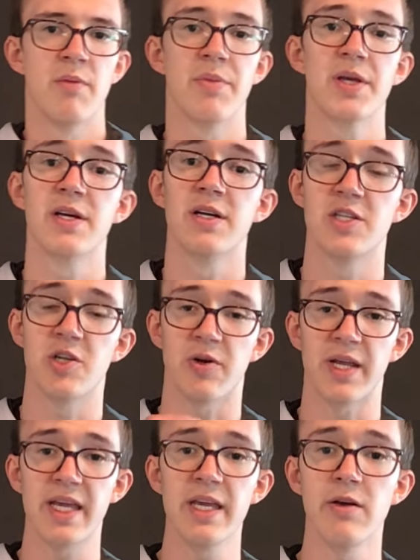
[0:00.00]
because your
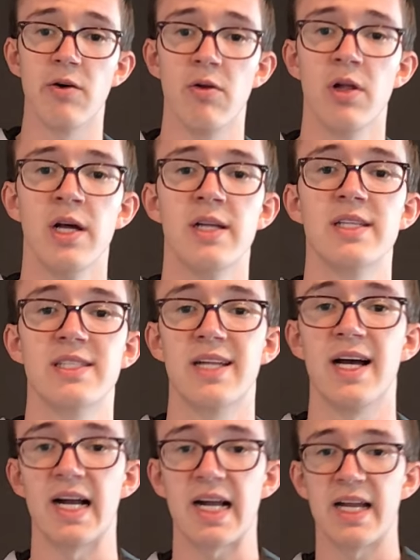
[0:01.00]
heel does
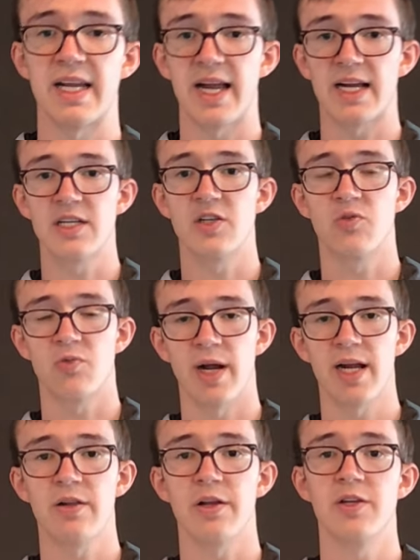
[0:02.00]
not connect
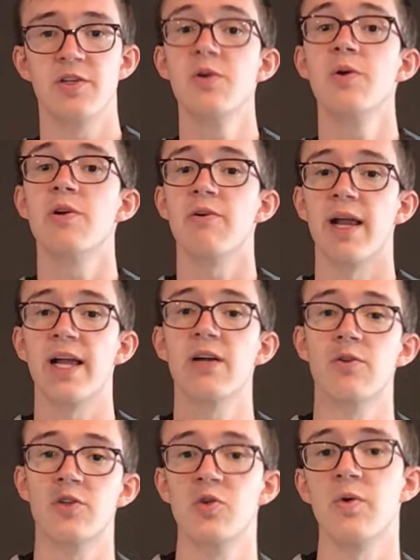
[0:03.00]
directly to your
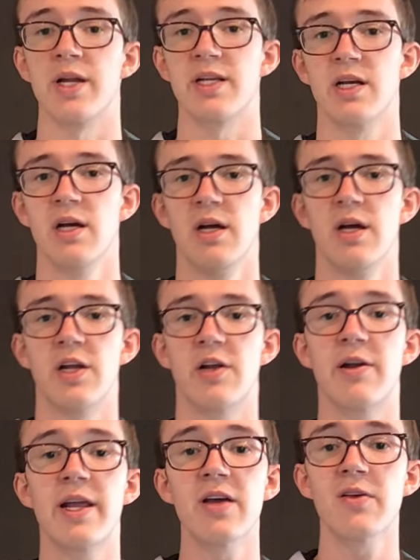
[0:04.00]
ankle joint. Your
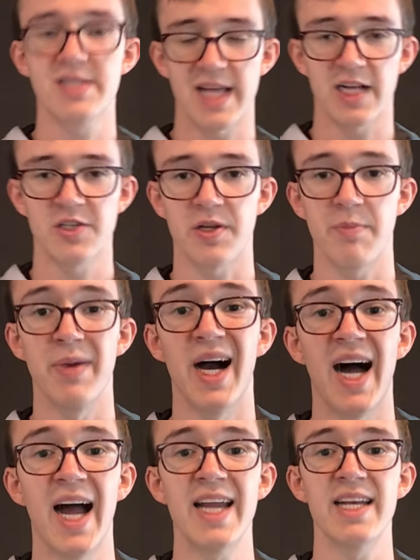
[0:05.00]
heel is actually
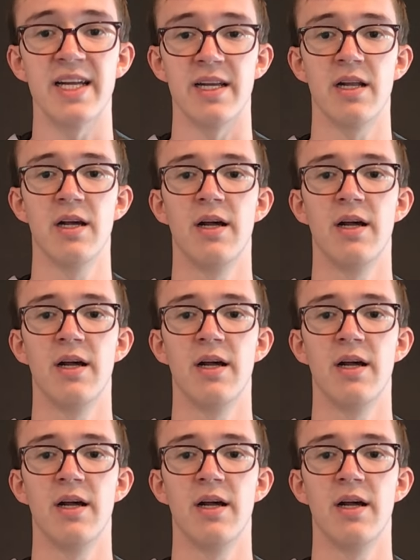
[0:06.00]
behind it.